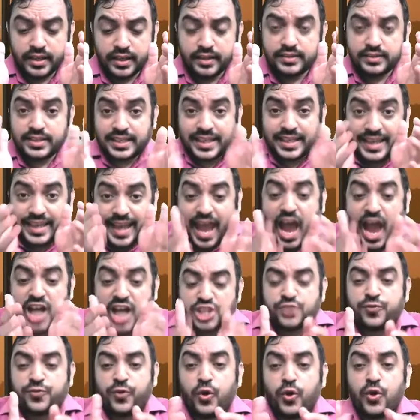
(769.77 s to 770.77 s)
the
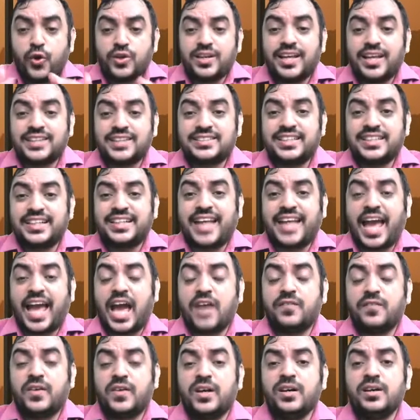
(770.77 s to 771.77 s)
cash flow, does it
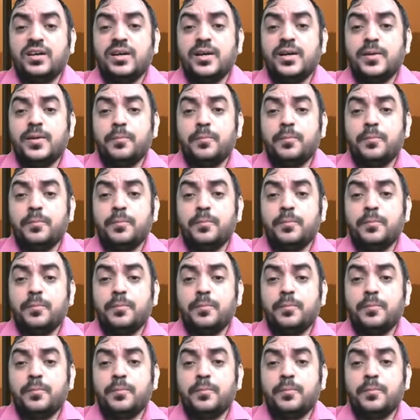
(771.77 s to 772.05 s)
have a